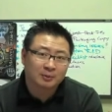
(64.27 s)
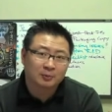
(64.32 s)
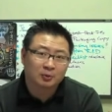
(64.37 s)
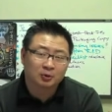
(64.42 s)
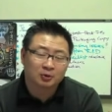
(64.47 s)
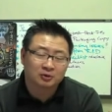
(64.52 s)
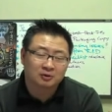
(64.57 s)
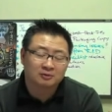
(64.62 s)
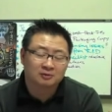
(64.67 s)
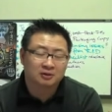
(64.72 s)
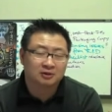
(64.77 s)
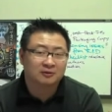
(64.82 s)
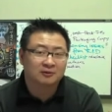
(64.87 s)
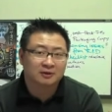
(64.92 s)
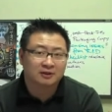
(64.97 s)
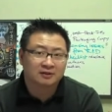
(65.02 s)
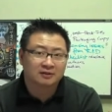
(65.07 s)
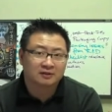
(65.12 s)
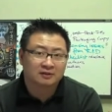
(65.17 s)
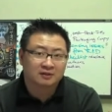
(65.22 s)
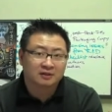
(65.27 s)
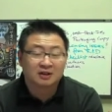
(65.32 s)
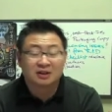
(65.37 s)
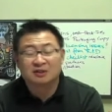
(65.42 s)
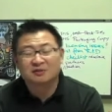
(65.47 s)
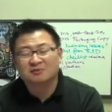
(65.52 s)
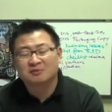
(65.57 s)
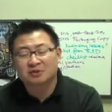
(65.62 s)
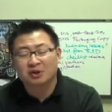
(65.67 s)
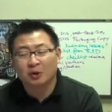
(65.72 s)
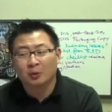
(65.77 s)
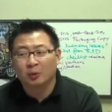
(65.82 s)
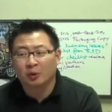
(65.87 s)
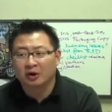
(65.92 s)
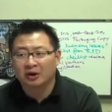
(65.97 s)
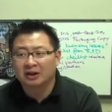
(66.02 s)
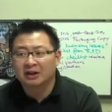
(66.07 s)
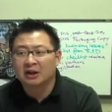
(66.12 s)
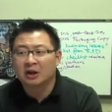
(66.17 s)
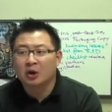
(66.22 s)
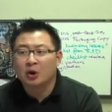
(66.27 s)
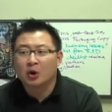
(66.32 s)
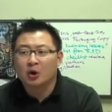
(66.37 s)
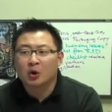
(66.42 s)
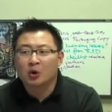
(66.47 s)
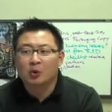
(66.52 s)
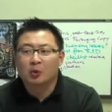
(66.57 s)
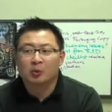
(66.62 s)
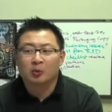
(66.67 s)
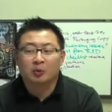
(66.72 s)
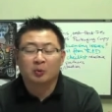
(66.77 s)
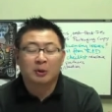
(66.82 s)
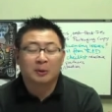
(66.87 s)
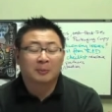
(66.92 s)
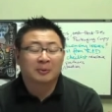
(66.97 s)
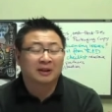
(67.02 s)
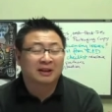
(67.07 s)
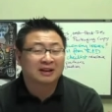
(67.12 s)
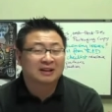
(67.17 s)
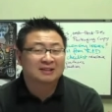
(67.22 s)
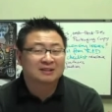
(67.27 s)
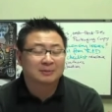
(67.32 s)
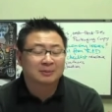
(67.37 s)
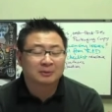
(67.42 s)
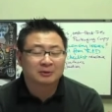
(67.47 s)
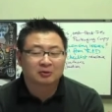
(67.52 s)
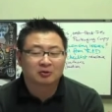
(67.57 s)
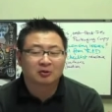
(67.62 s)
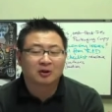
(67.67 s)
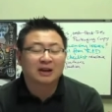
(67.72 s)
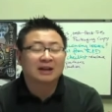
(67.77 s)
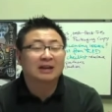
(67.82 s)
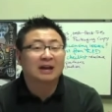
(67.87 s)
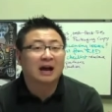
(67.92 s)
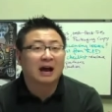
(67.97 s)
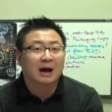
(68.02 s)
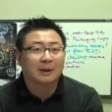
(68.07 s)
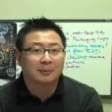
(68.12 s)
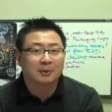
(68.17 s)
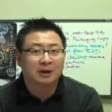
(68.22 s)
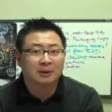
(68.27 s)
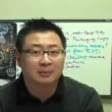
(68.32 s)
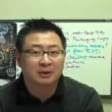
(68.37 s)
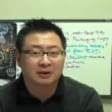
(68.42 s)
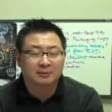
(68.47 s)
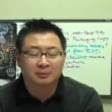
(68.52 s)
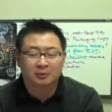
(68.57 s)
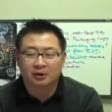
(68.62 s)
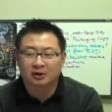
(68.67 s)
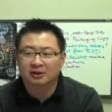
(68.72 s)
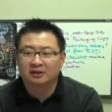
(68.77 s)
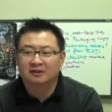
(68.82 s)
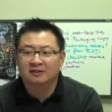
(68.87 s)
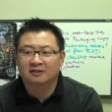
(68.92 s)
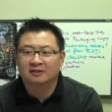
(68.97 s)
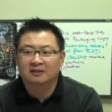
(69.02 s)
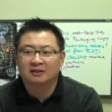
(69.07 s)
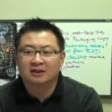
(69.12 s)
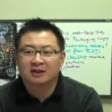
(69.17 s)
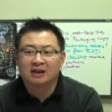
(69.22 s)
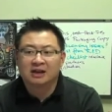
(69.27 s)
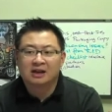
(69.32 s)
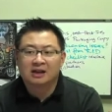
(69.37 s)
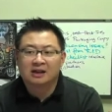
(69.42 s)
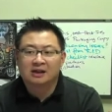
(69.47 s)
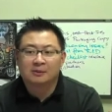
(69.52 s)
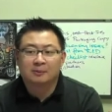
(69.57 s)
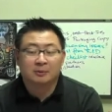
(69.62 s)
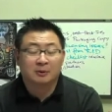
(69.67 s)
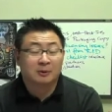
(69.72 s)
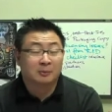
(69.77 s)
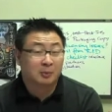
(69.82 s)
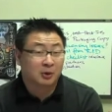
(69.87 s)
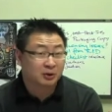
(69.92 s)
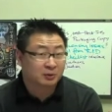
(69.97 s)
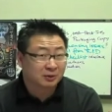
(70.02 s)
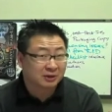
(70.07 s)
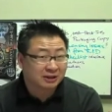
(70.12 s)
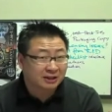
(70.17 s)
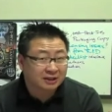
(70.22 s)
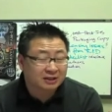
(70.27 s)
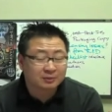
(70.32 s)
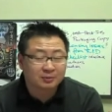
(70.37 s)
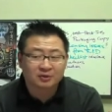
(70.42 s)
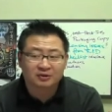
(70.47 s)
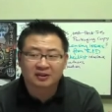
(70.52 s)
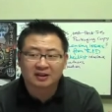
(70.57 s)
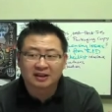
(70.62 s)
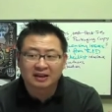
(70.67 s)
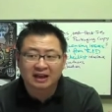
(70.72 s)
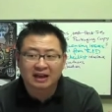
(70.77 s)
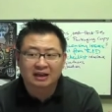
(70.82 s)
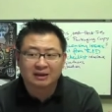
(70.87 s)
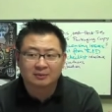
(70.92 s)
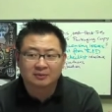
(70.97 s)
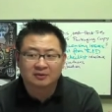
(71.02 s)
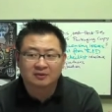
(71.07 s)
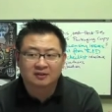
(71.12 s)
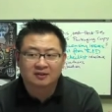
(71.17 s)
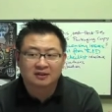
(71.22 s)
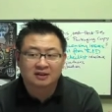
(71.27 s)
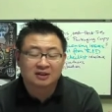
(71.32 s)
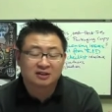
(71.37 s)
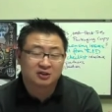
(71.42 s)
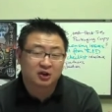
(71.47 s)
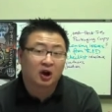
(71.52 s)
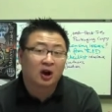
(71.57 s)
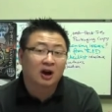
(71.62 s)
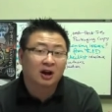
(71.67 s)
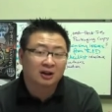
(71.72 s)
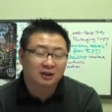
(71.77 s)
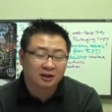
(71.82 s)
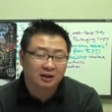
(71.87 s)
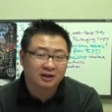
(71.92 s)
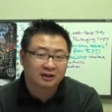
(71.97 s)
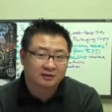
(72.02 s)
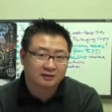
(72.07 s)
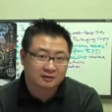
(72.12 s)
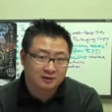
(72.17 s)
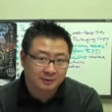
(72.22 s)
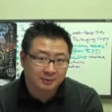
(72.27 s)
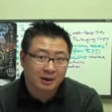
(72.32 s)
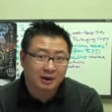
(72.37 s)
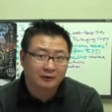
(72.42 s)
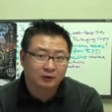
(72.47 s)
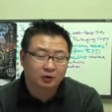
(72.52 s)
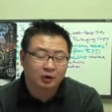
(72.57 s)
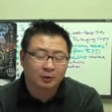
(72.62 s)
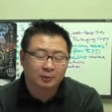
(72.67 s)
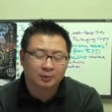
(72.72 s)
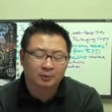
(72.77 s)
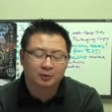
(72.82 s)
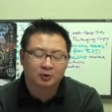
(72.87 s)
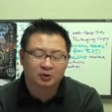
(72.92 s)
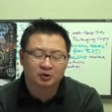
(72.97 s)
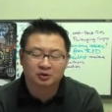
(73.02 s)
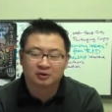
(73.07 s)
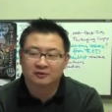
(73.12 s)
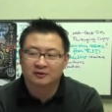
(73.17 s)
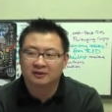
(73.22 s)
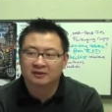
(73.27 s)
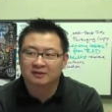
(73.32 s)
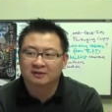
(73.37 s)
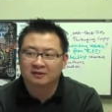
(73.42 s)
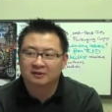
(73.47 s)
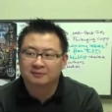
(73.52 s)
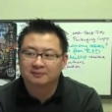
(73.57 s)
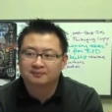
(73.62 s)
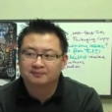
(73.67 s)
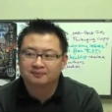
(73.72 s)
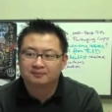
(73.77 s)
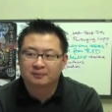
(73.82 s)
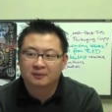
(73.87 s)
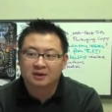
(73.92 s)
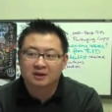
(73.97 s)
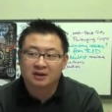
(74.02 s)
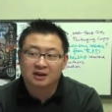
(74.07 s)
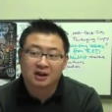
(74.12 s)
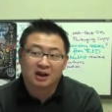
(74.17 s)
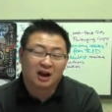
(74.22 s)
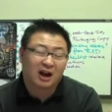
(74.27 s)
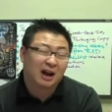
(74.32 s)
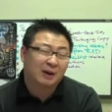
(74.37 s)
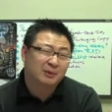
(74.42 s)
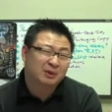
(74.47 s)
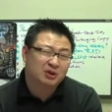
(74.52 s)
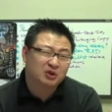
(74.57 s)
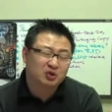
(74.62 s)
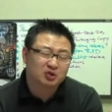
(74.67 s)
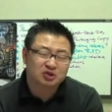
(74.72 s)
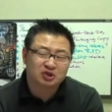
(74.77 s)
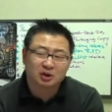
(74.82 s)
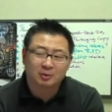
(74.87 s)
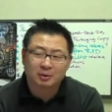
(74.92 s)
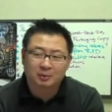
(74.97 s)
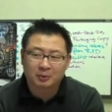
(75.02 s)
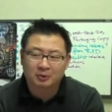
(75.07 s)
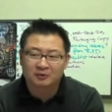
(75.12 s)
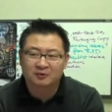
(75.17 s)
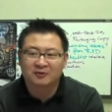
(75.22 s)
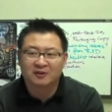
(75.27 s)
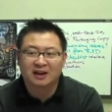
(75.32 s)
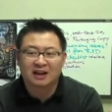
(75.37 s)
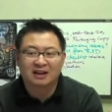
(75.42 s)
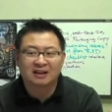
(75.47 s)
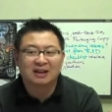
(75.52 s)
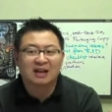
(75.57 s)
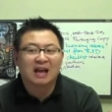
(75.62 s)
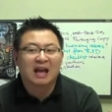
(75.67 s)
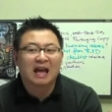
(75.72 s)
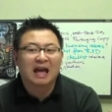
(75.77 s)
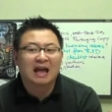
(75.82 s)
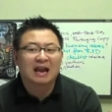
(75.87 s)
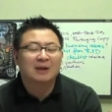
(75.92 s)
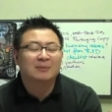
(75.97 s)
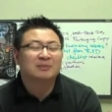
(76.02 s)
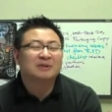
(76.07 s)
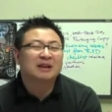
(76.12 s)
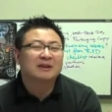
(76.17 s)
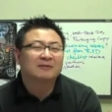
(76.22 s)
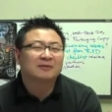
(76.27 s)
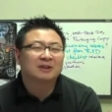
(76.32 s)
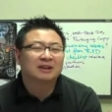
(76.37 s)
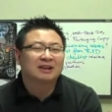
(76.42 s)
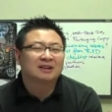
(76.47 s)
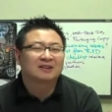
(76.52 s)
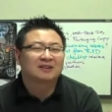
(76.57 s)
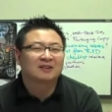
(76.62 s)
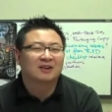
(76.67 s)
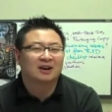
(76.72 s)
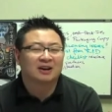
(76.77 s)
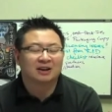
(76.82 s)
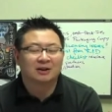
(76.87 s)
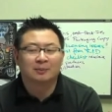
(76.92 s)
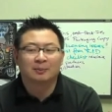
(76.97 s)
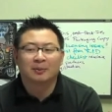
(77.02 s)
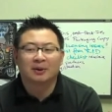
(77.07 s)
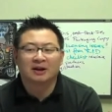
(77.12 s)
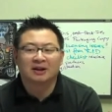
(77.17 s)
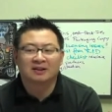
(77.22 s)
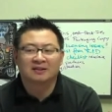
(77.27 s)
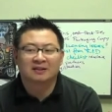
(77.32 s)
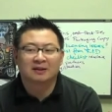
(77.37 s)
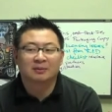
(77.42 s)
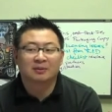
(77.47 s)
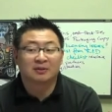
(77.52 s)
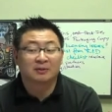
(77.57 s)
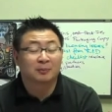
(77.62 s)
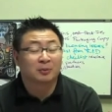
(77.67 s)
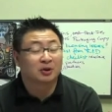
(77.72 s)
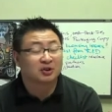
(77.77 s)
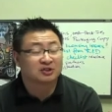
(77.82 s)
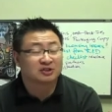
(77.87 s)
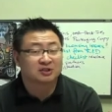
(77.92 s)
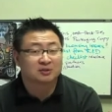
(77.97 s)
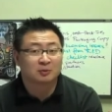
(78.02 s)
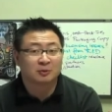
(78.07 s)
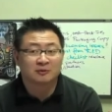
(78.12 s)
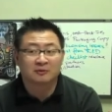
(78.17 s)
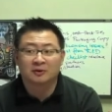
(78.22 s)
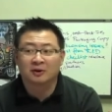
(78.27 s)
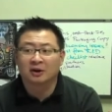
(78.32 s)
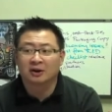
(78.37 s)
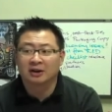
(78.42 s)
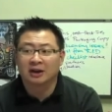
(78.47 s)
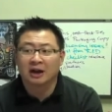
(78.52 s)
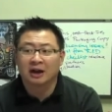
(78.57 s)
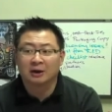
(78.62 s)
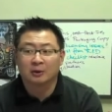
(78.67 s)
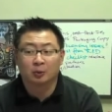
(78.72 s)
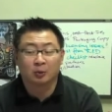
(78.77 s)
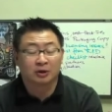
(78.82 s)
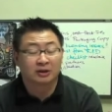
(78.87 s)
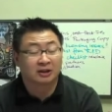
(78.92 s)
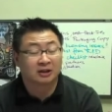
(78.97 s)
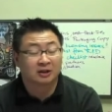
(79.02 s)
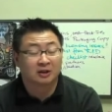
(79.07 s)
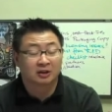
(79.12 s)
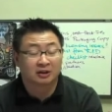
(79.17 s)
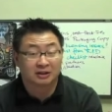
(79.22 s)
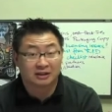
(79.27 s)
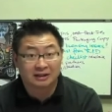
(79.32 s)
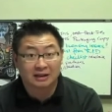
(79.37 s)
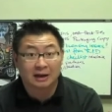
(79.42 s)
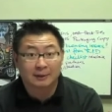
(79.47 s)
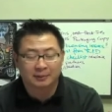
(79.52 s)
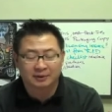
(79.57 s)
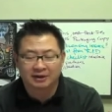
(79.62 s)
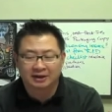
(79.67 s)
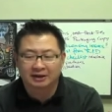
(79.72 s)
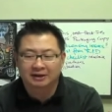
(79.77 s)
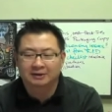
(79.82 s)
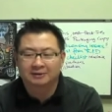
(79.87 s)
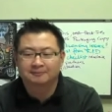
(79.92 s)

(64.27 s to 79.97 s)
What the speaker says: book universe, don't worry, we're planning some great upcoming products, both collectibles and games, to highlight the Marvel comic book universe. I'm a huge comic book fan, and I'm definitely excited by some of the projects we've got working on in Upper Deck.